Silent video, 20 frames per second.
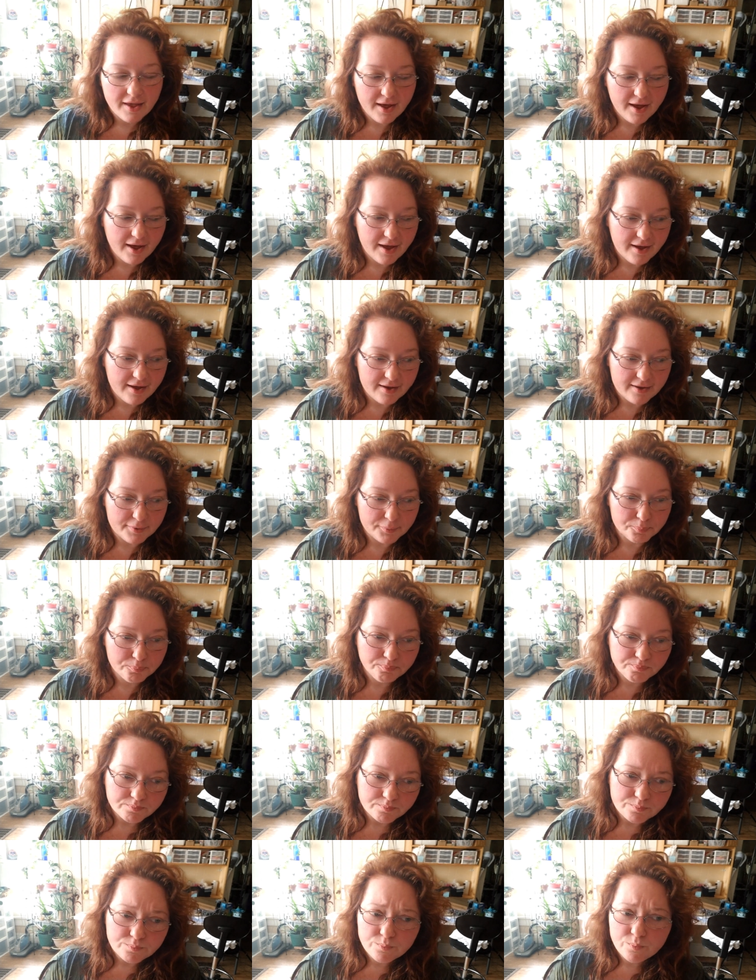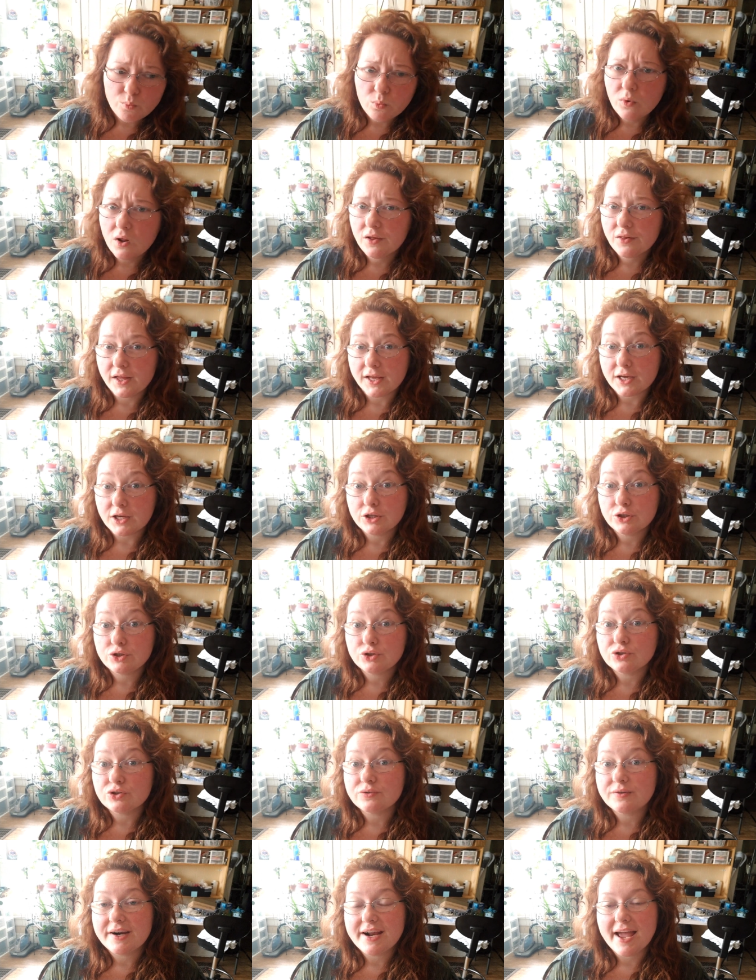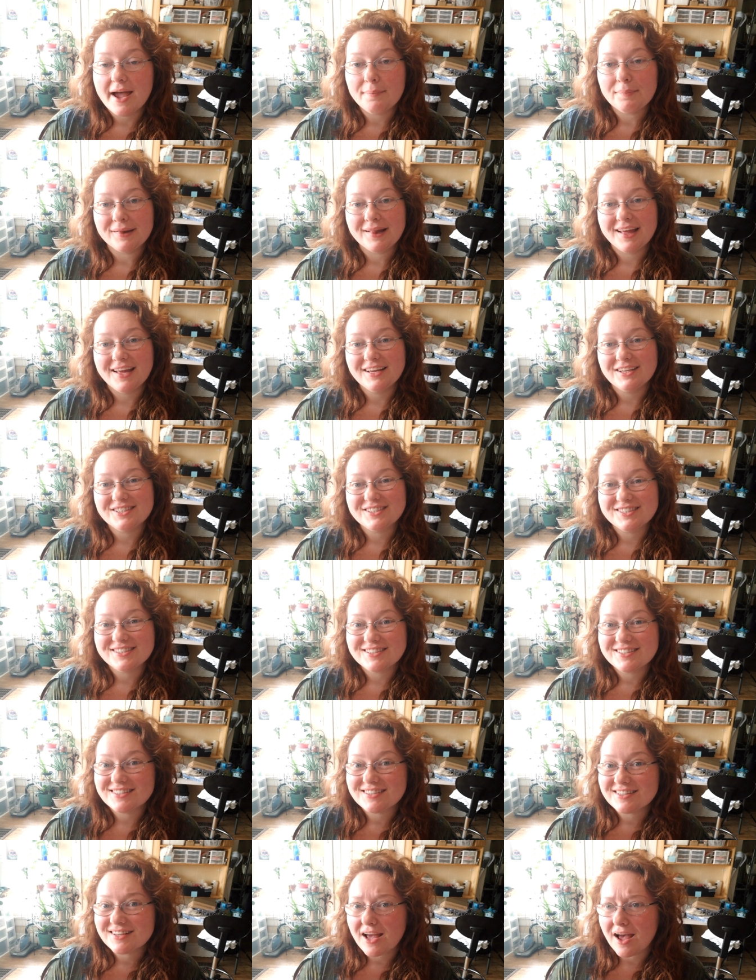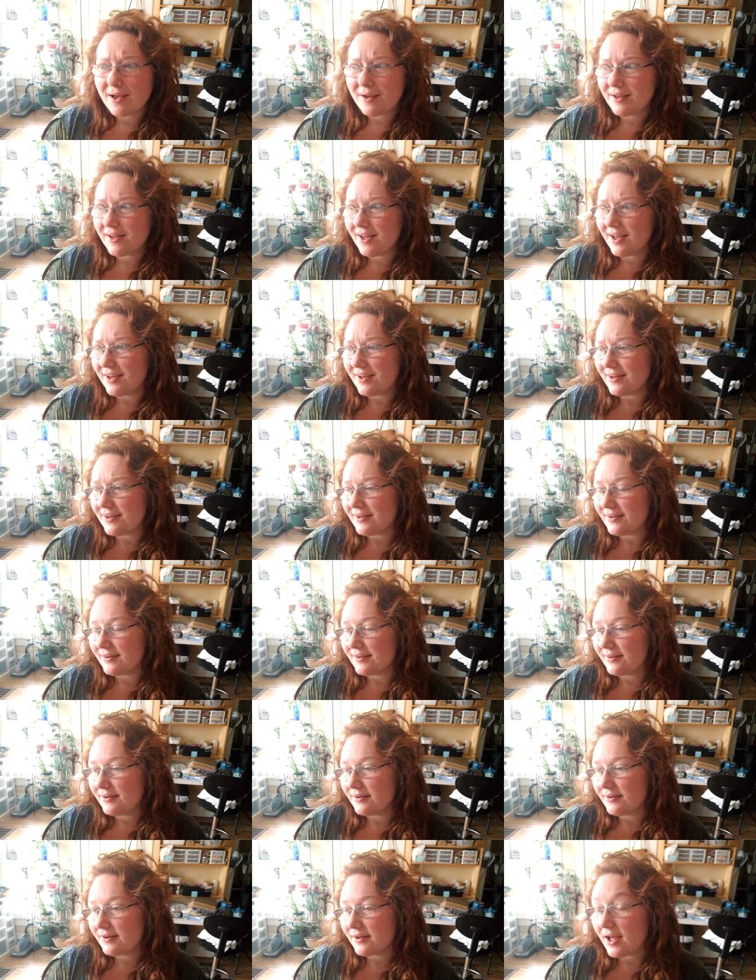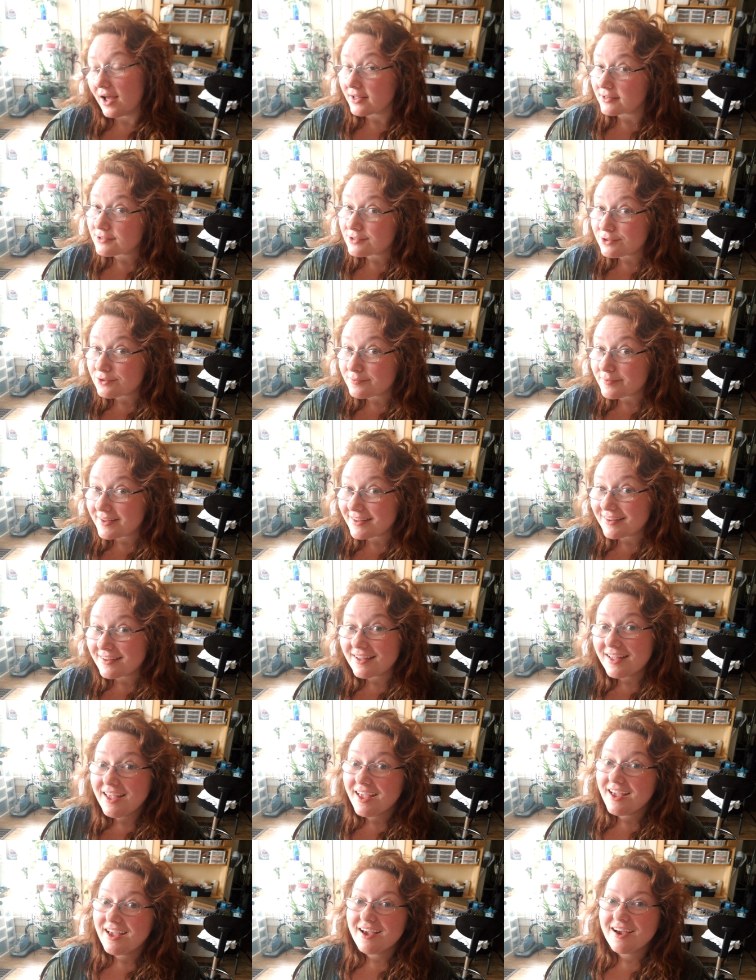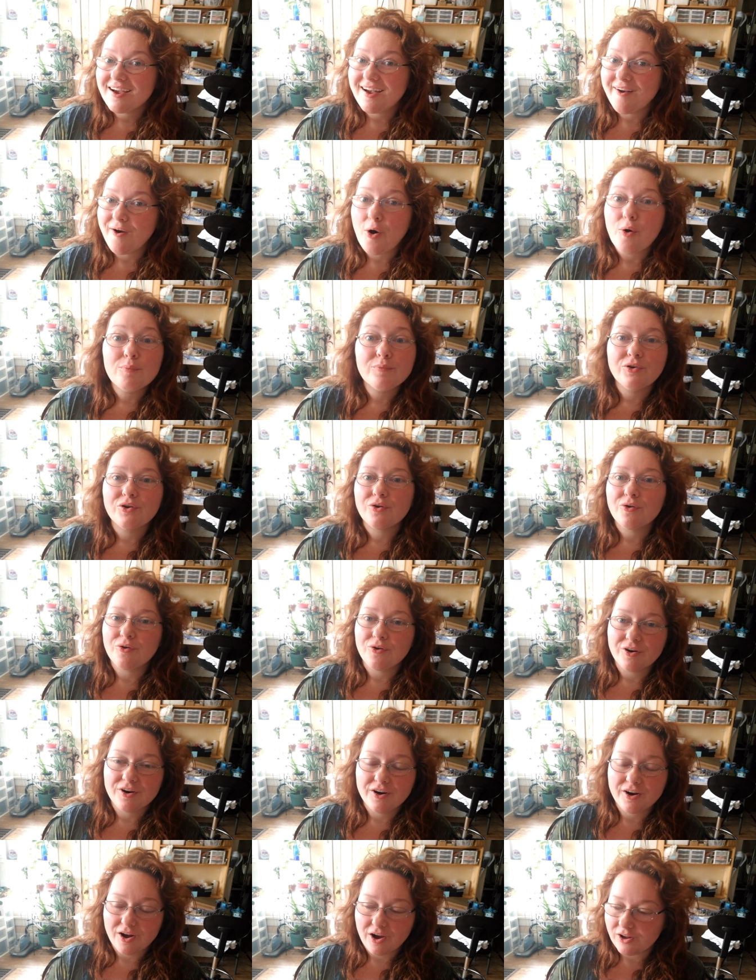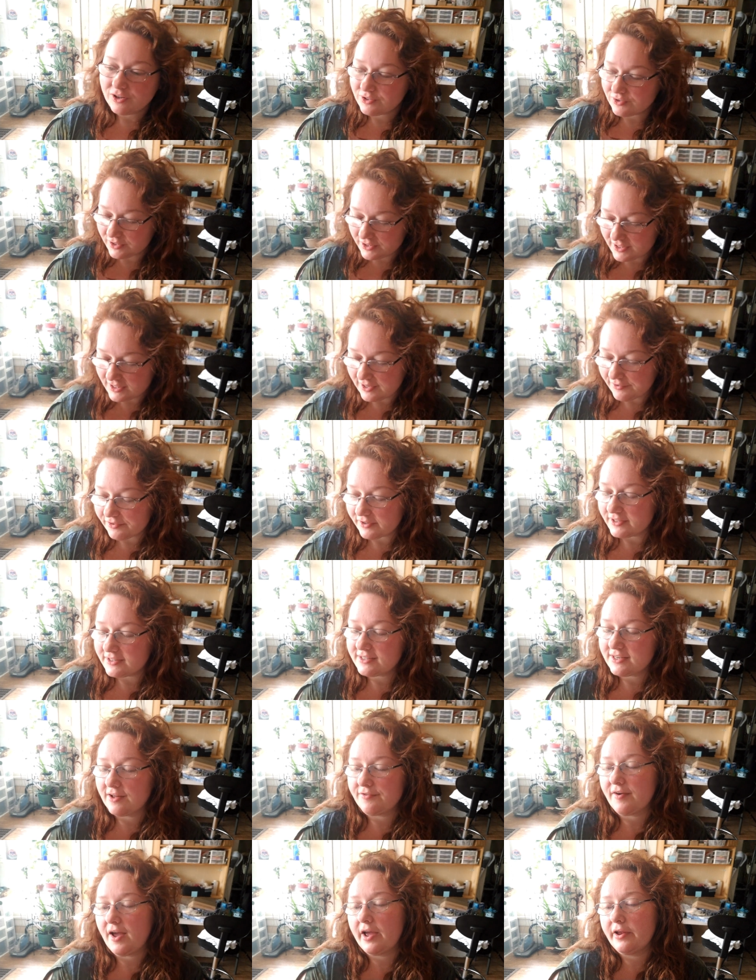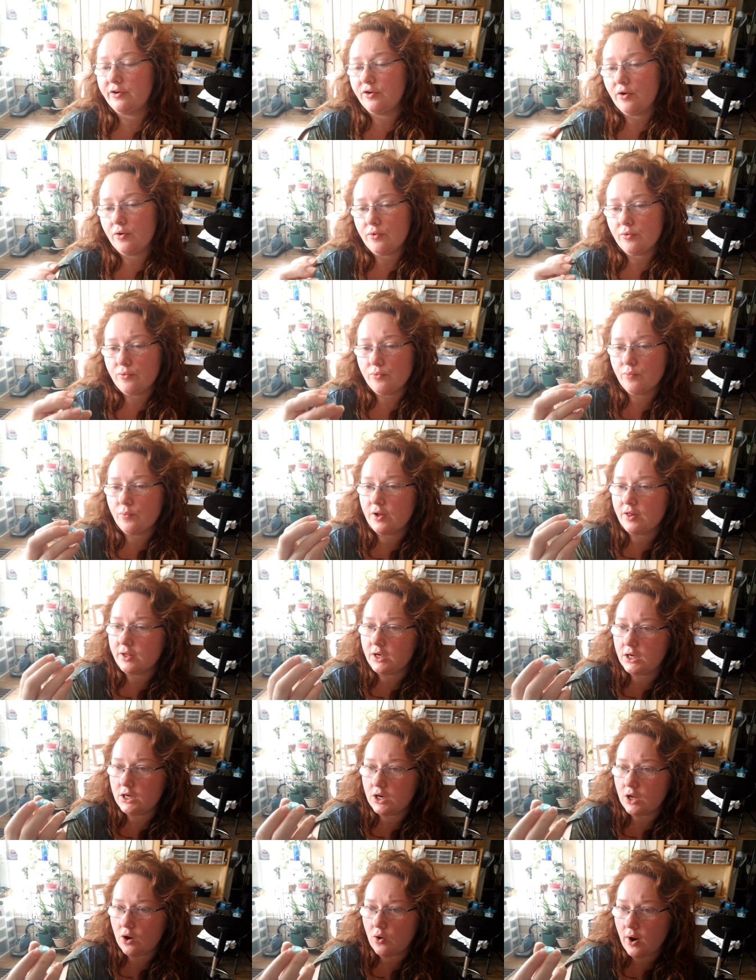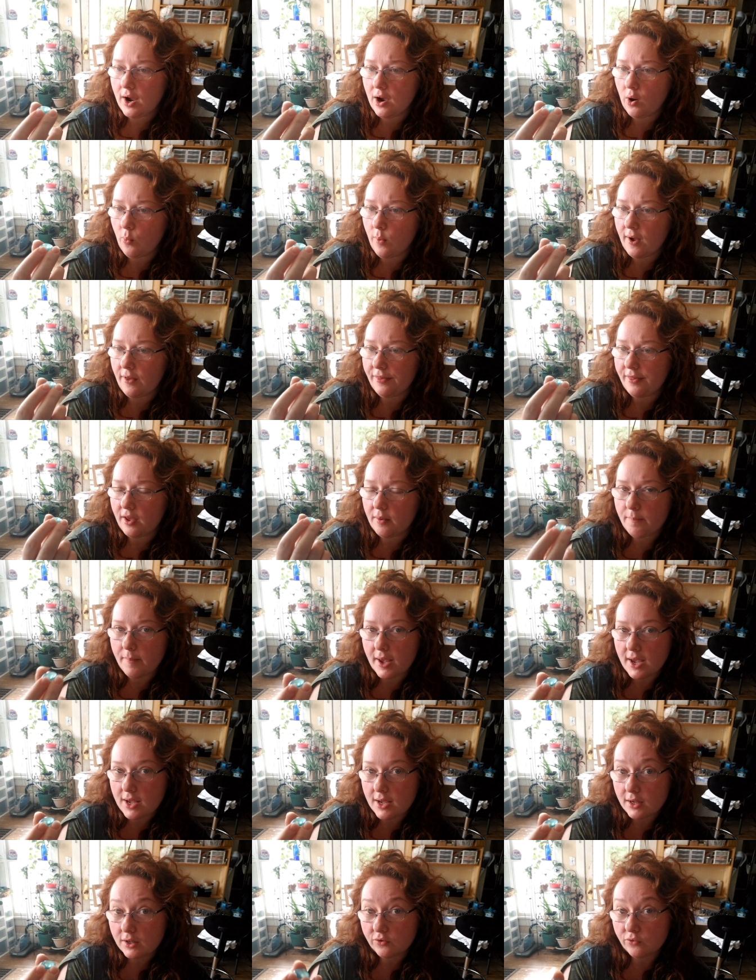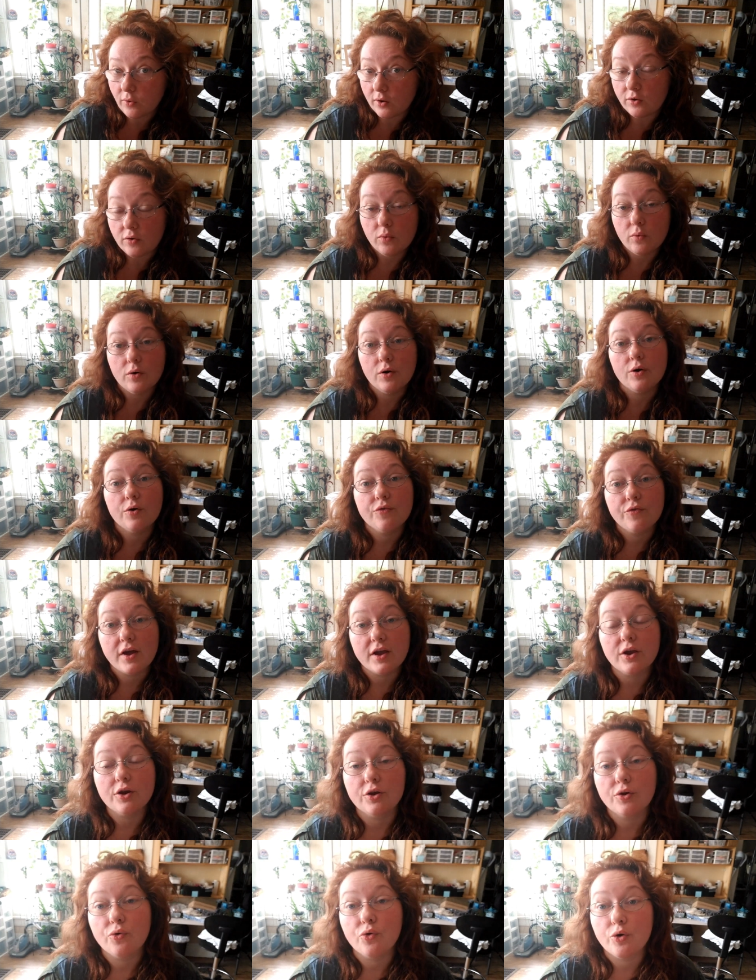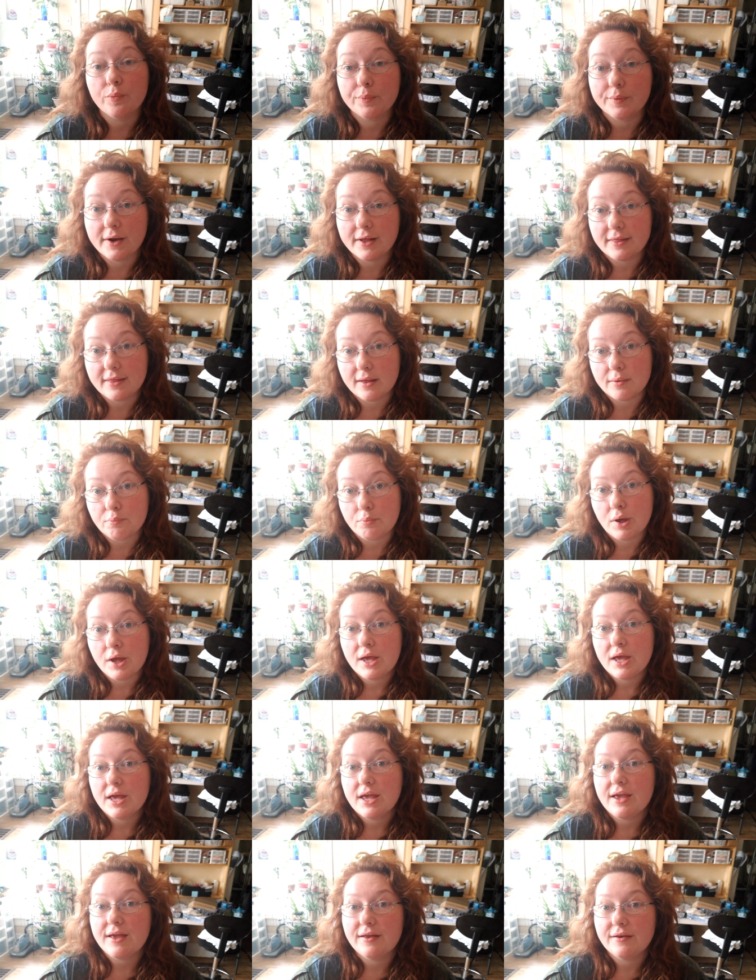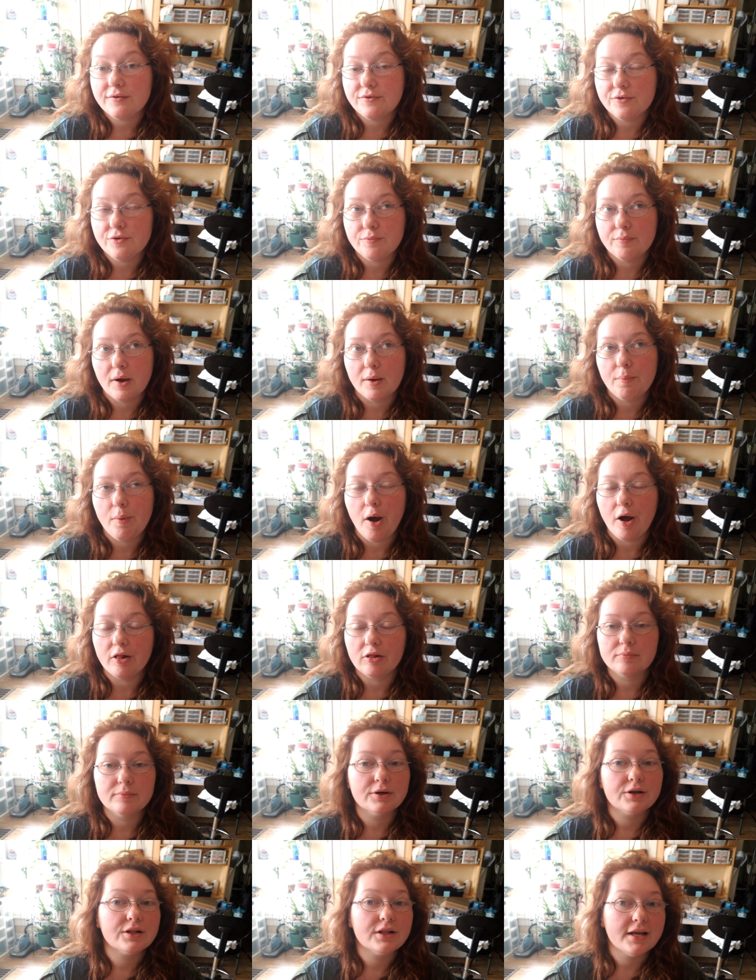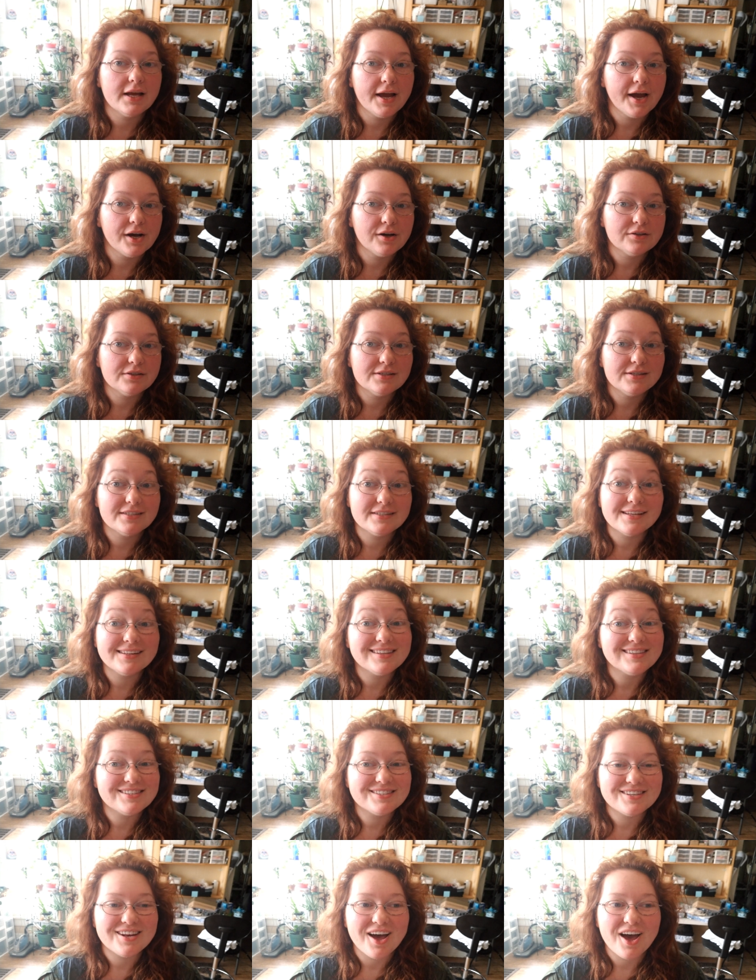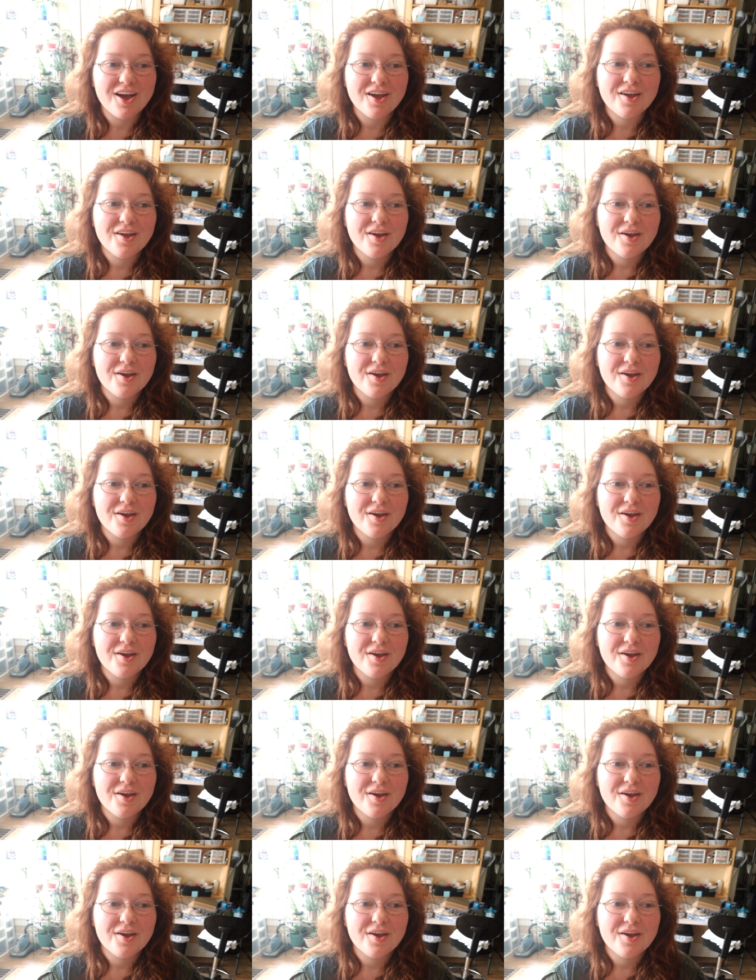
uh, like jewelry applications, co uh, costuming, home decor, all sorts of different stuff. I don't really know how well they bake, so I don't know if I could incorporate them into my polymer clay houses, at least not